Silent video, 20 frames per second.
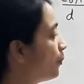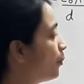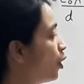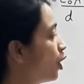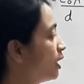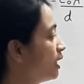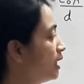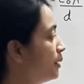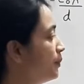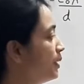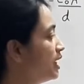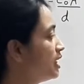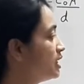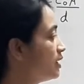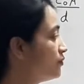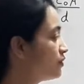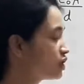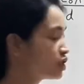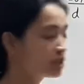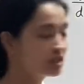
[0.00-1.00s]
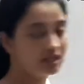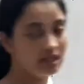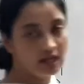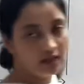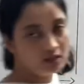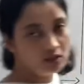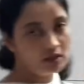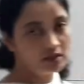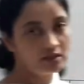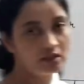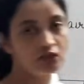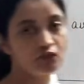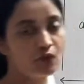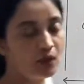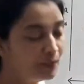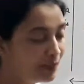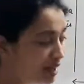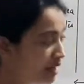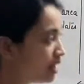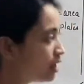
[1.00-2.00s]
upon E medium, which is K, that is
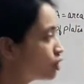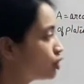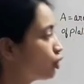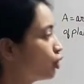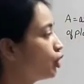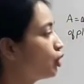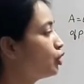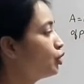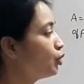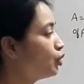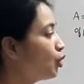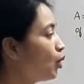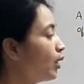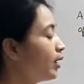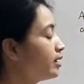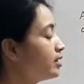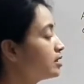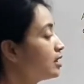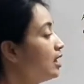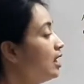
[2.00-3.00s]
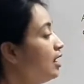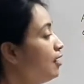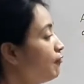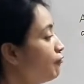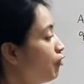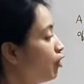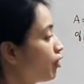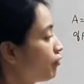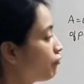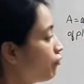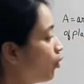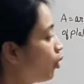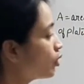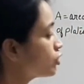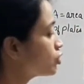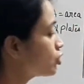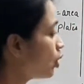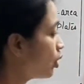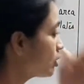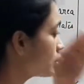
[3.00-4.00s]
familiar to you, you know it for
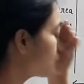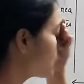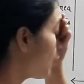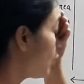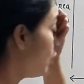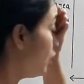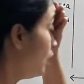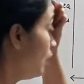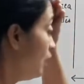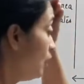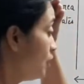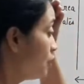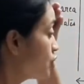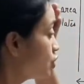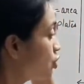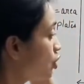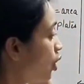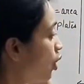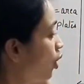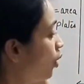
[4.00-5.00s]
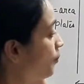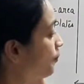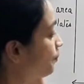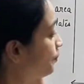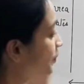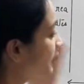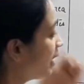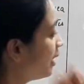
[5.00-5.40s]
force also. So